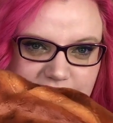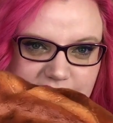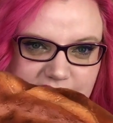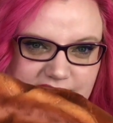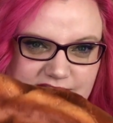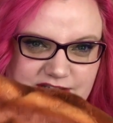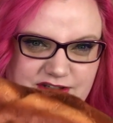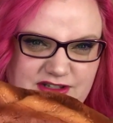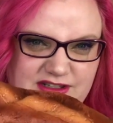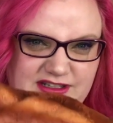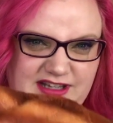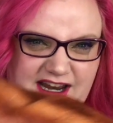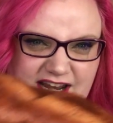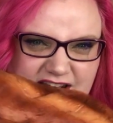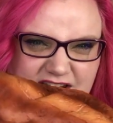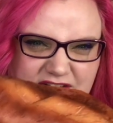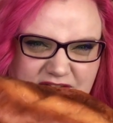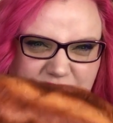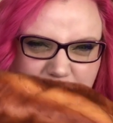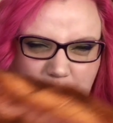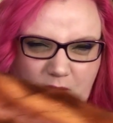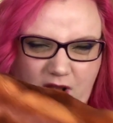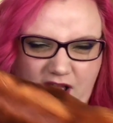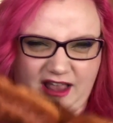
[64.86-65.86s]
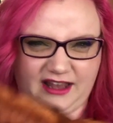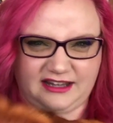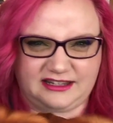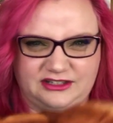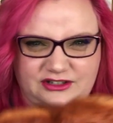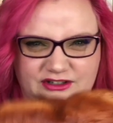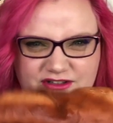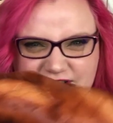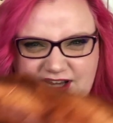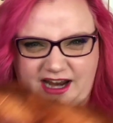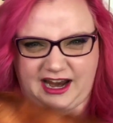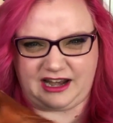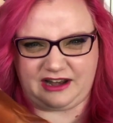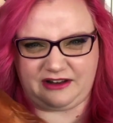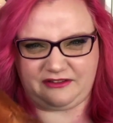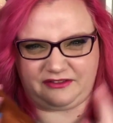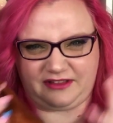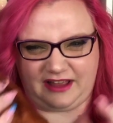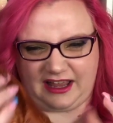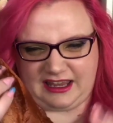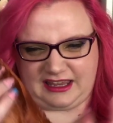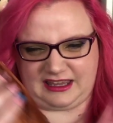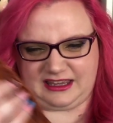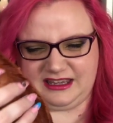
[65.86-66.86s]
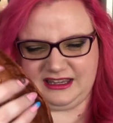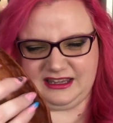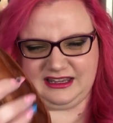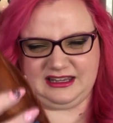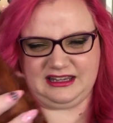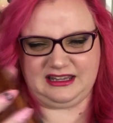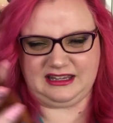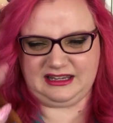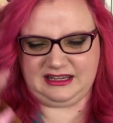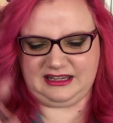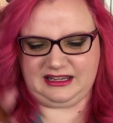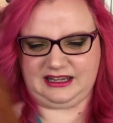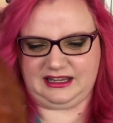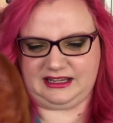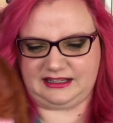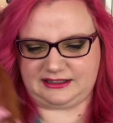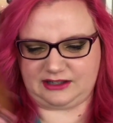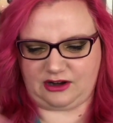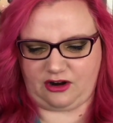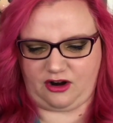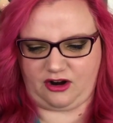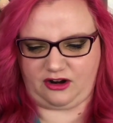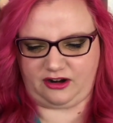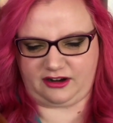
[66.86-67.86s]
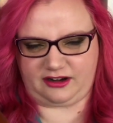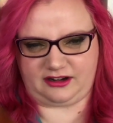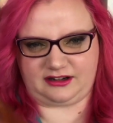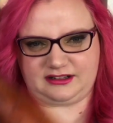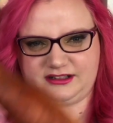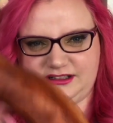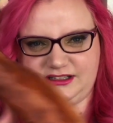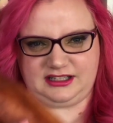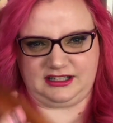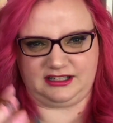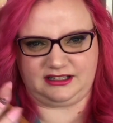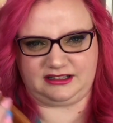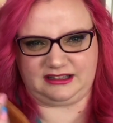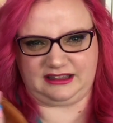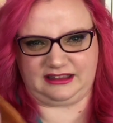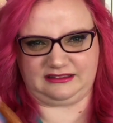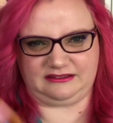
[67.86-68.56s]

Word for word: It's just kind of, it's just kind of like, it's hard to